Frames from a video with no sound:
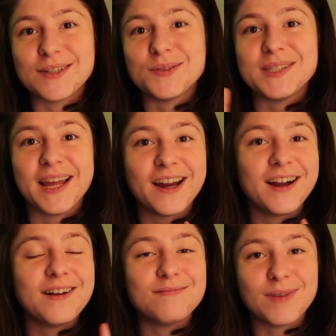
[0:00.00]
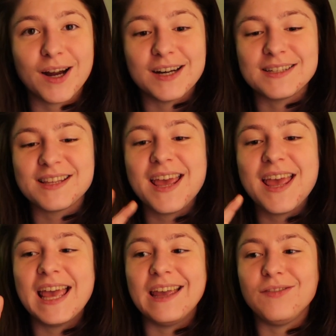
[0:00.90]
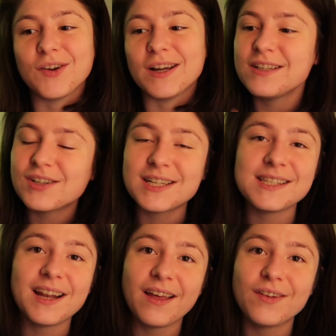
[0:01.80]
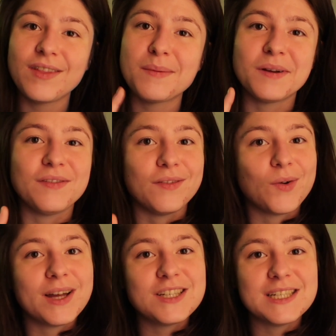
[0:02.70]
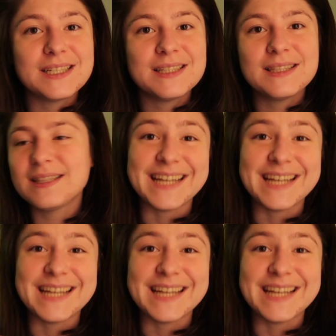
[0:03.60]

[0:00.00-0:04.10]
So Sahara, Mars, if you're interested in either of them or if you have questions,